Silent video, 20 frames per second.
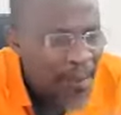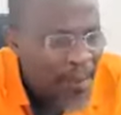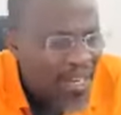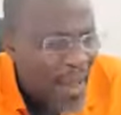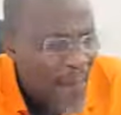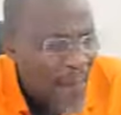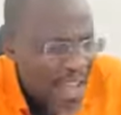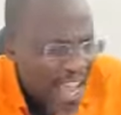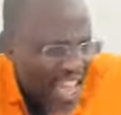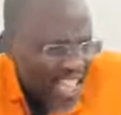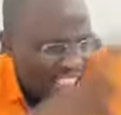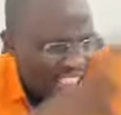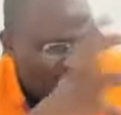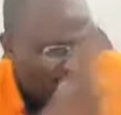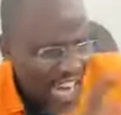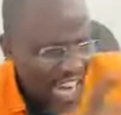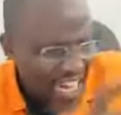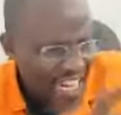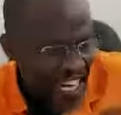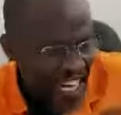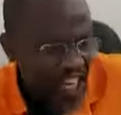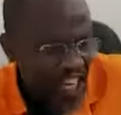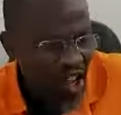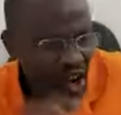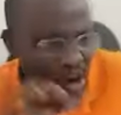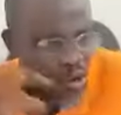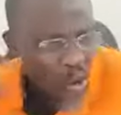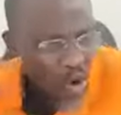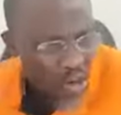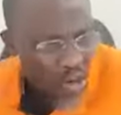become a channel
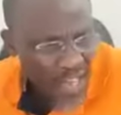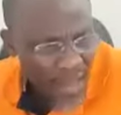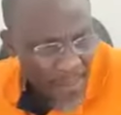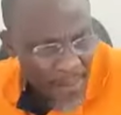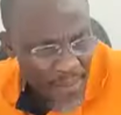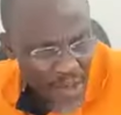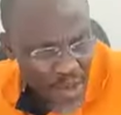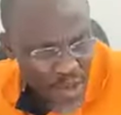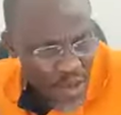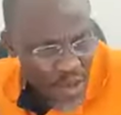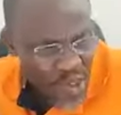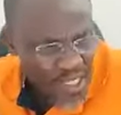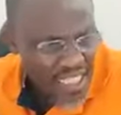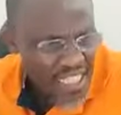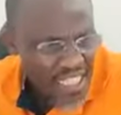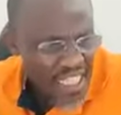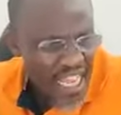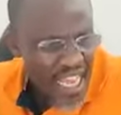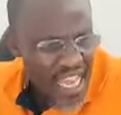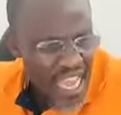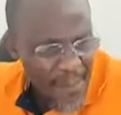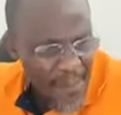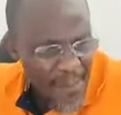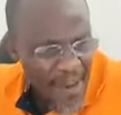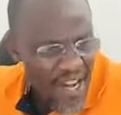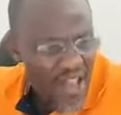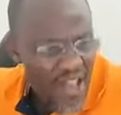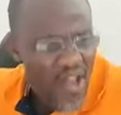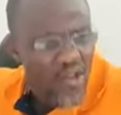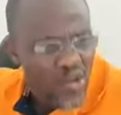God can be using,
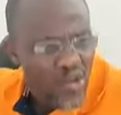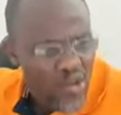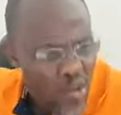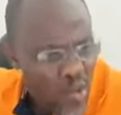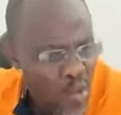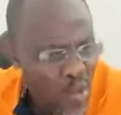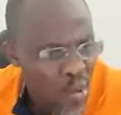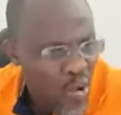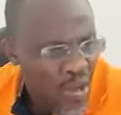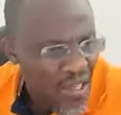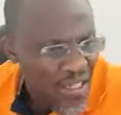amen, to